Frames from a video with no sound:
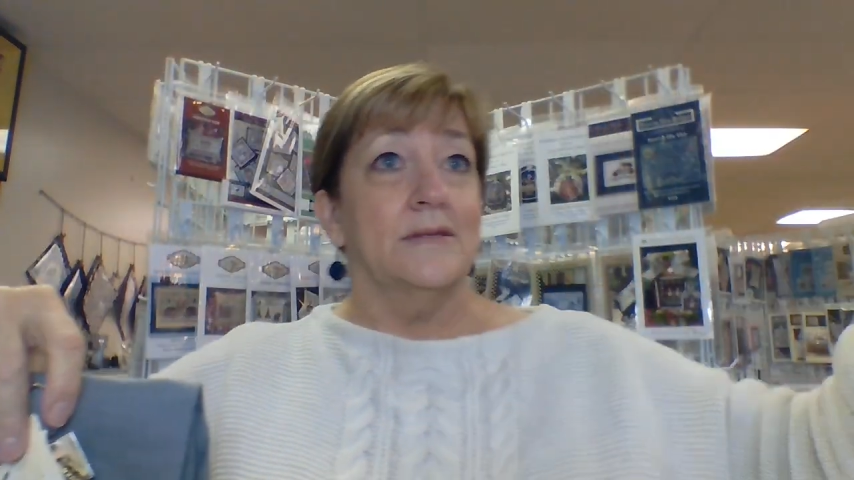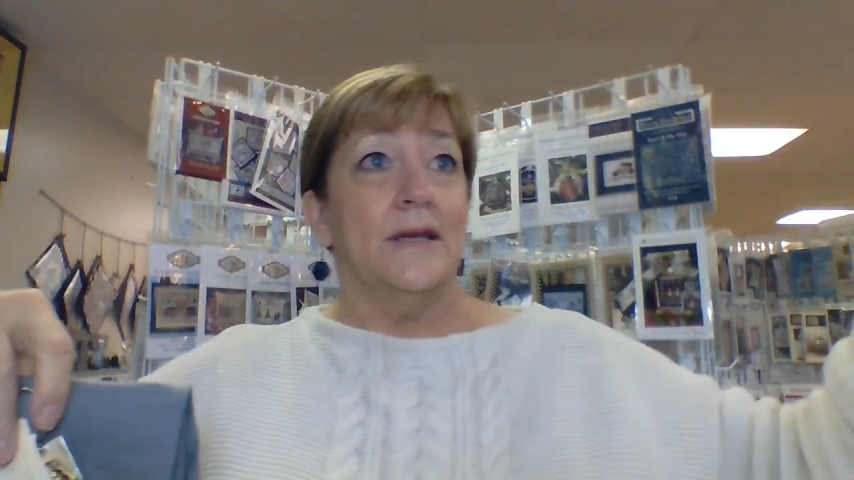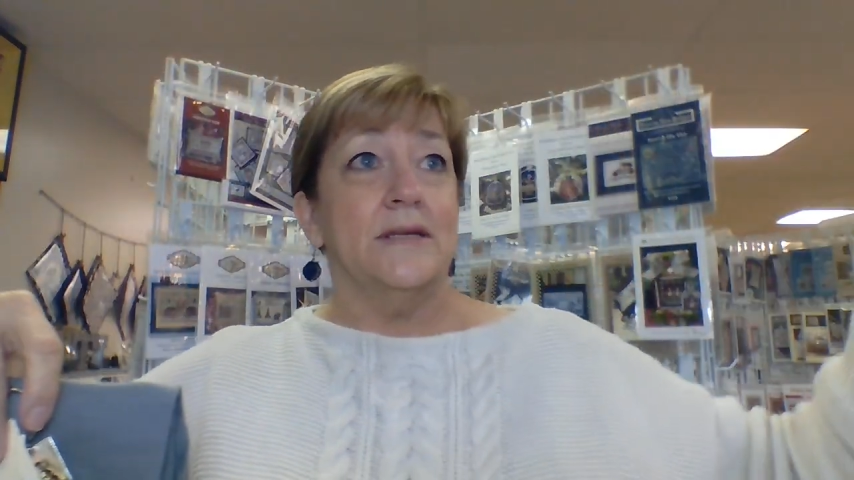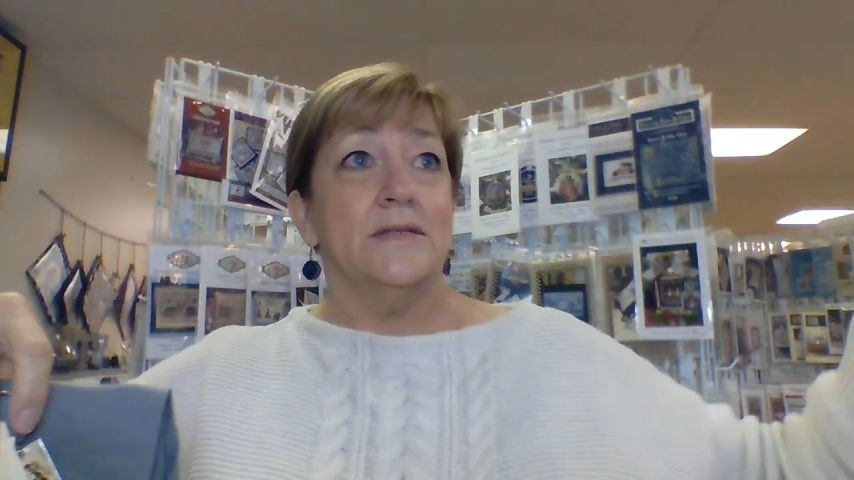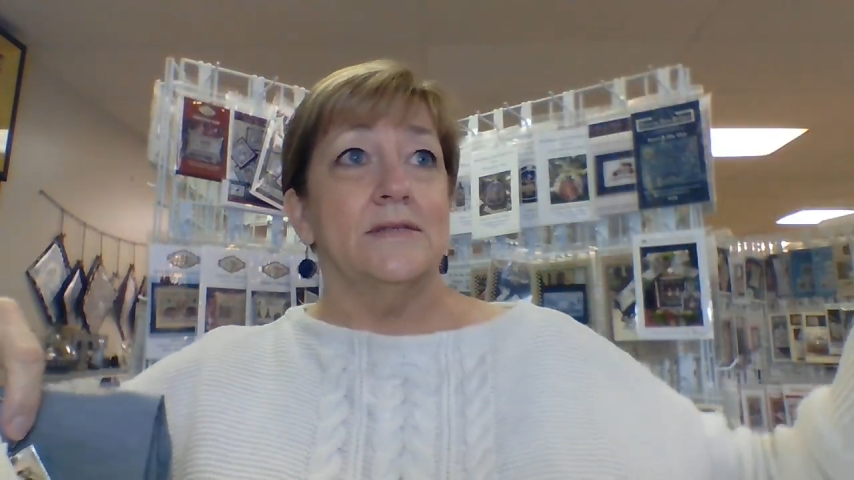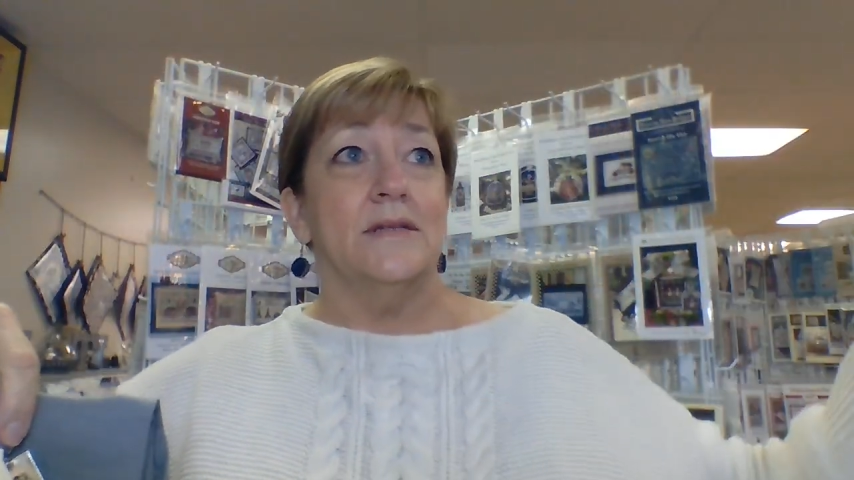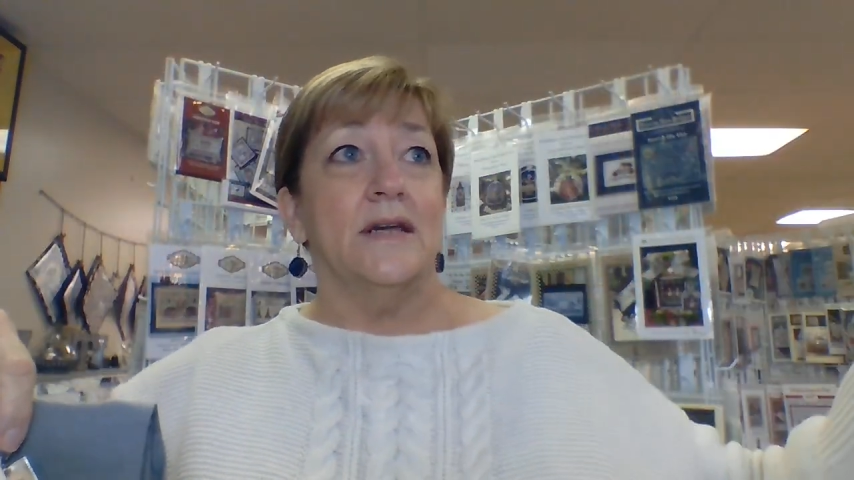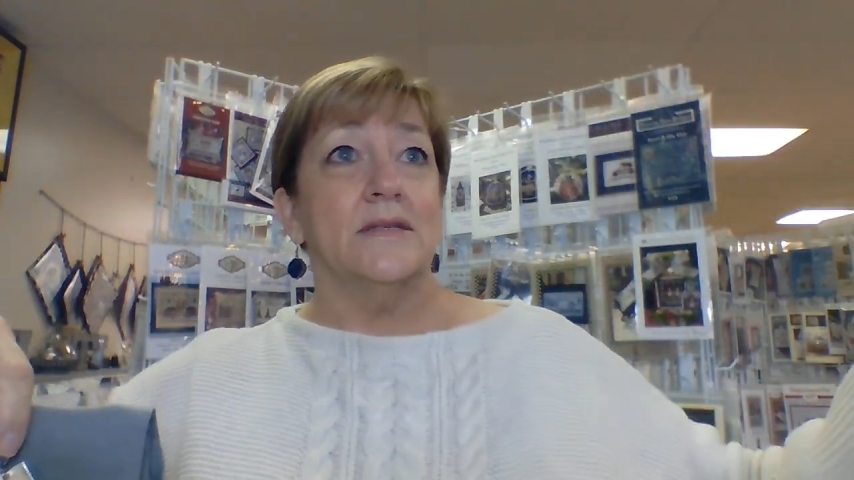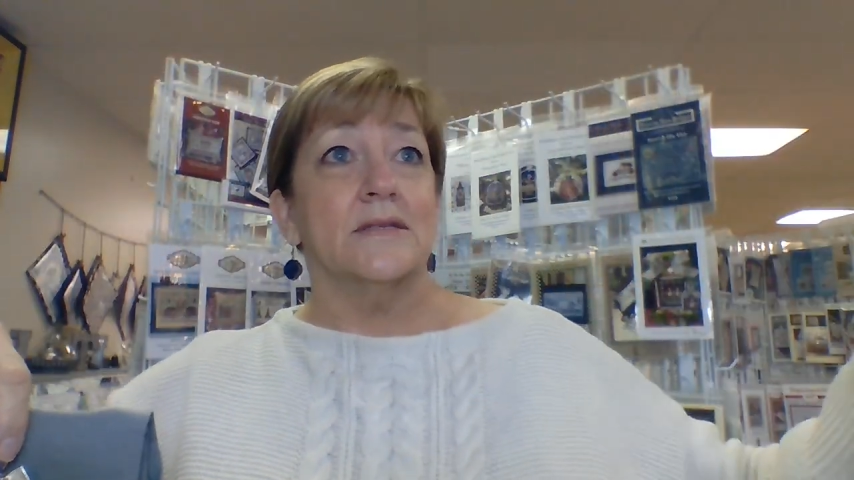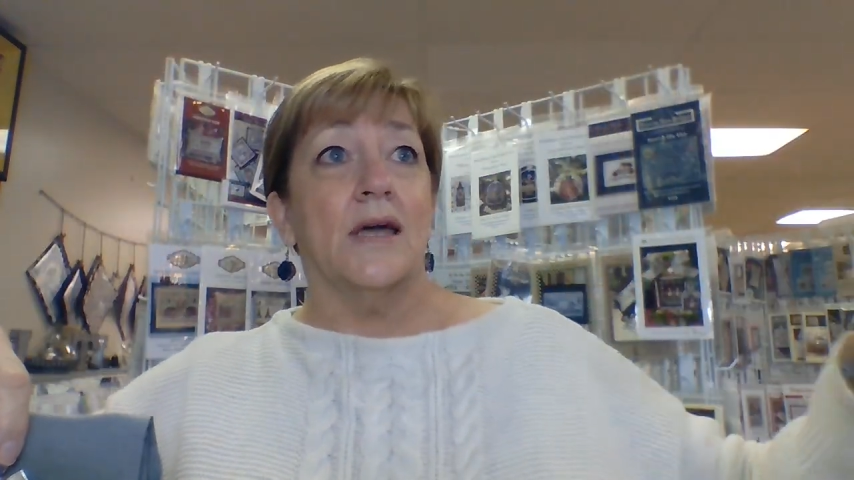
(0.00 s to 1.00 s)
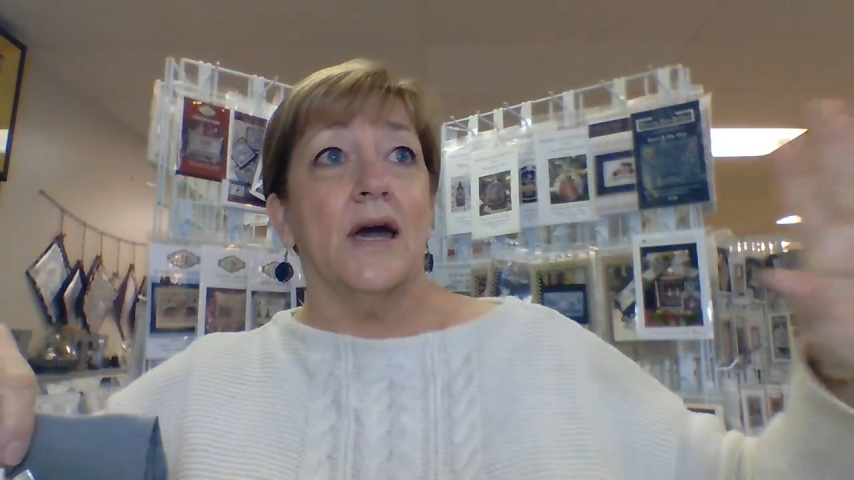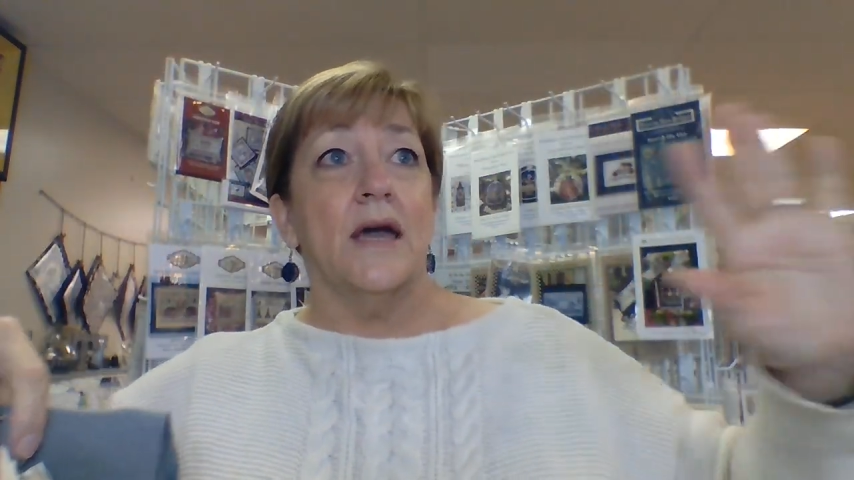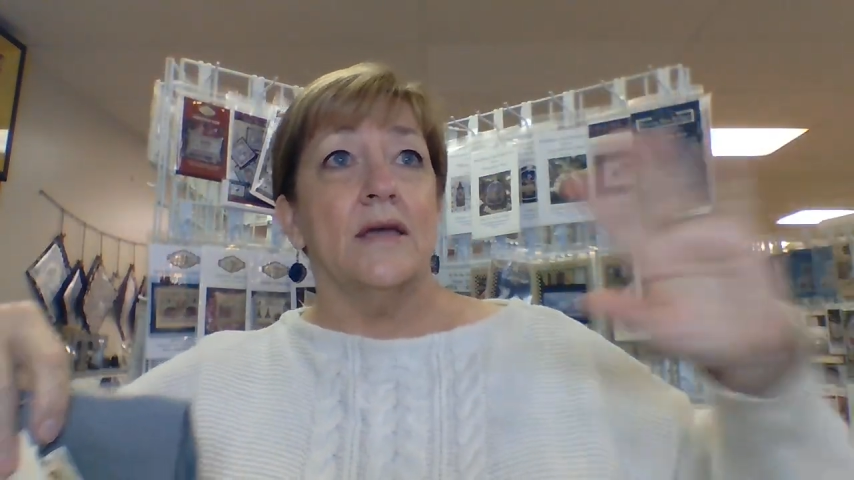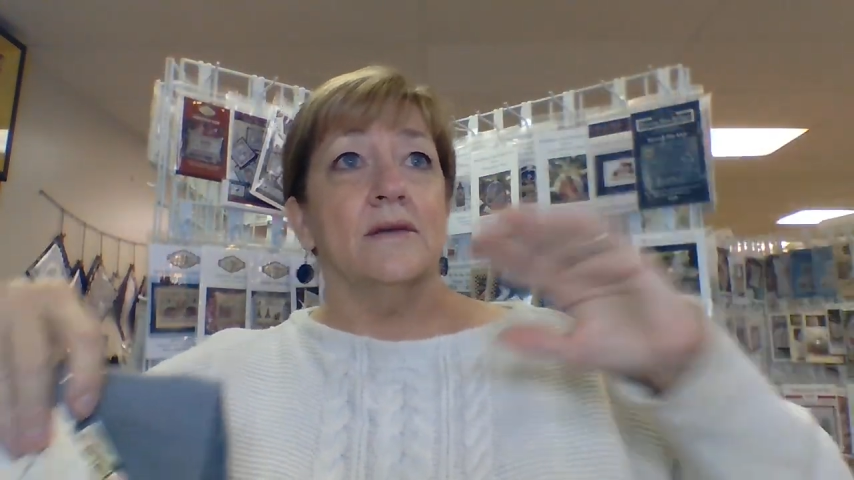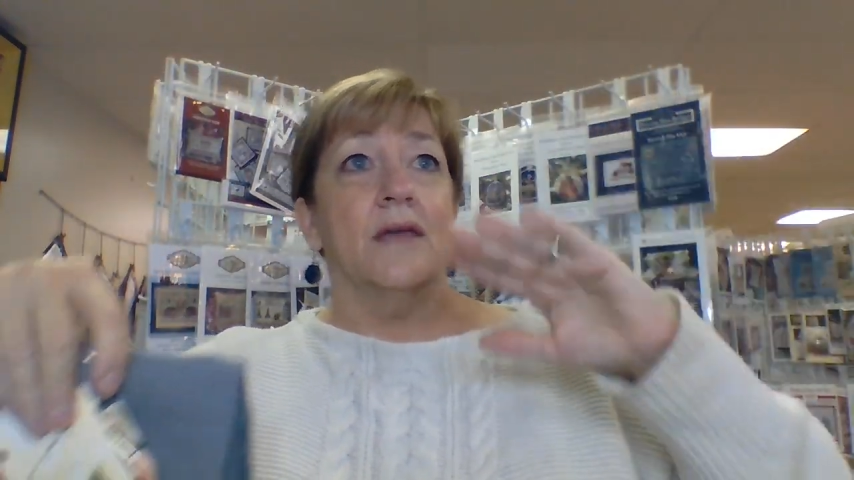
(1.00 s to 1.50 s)
Night
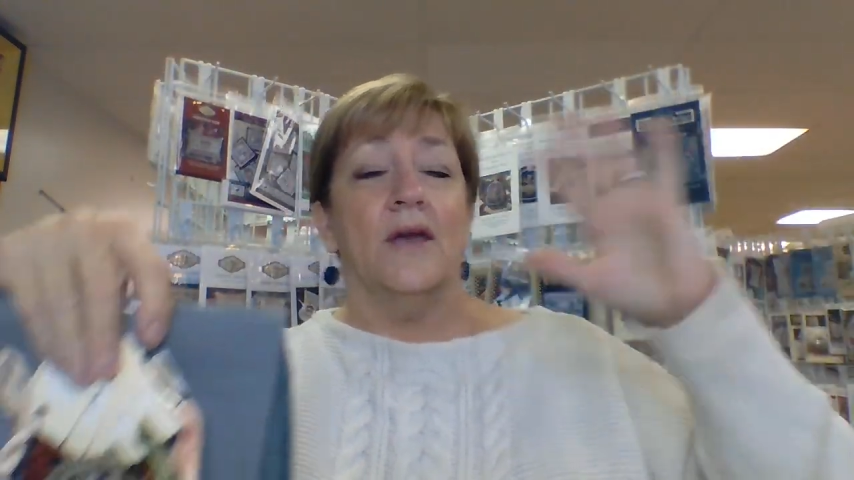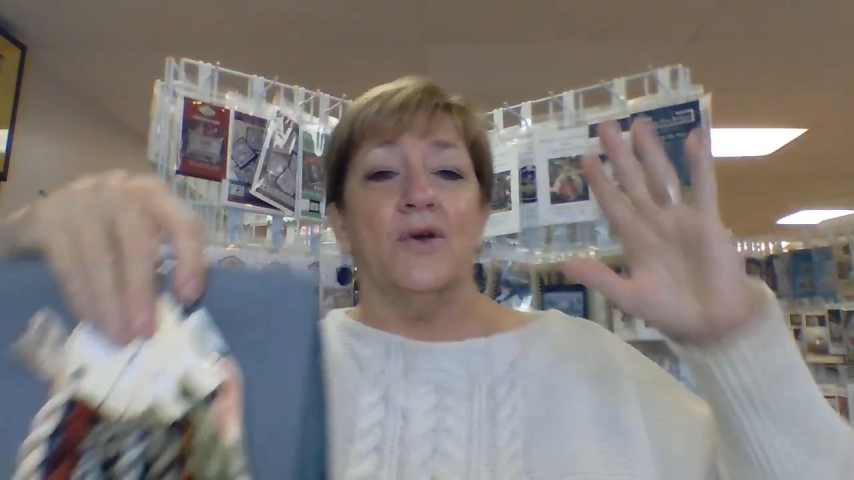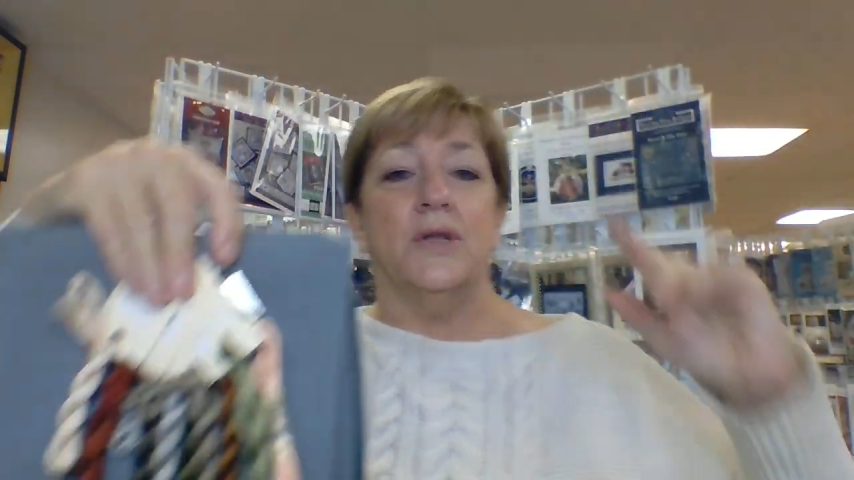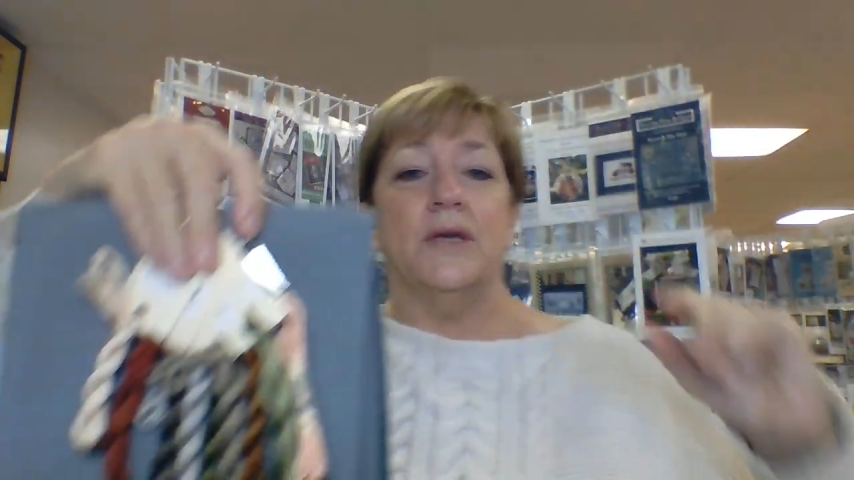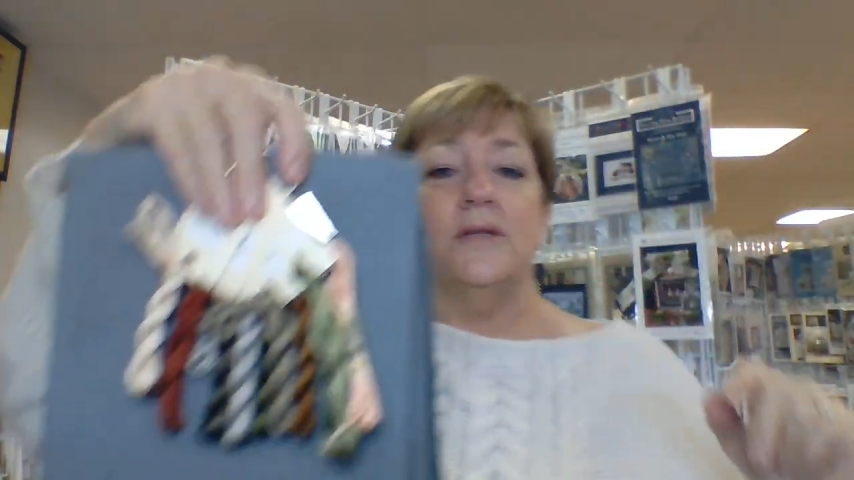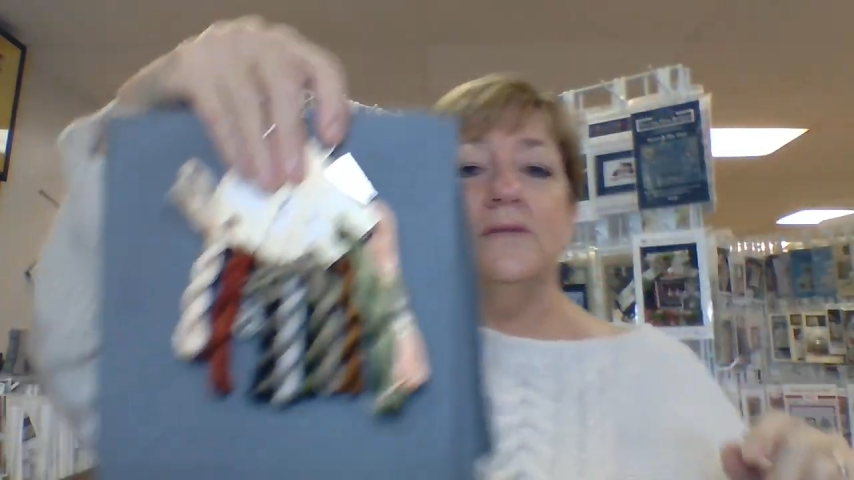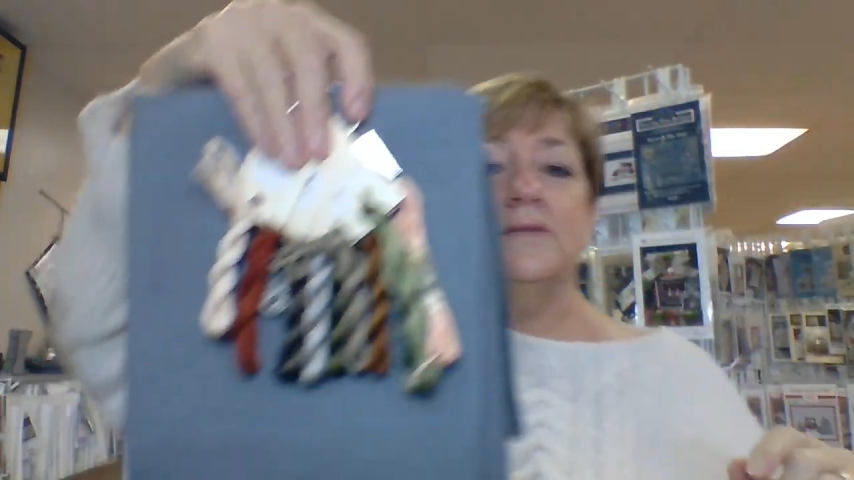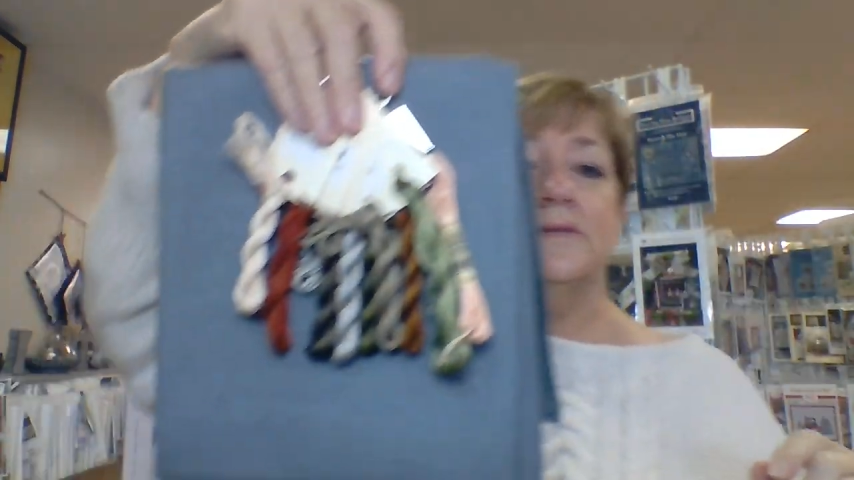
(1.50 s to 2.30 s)
sky, caroling.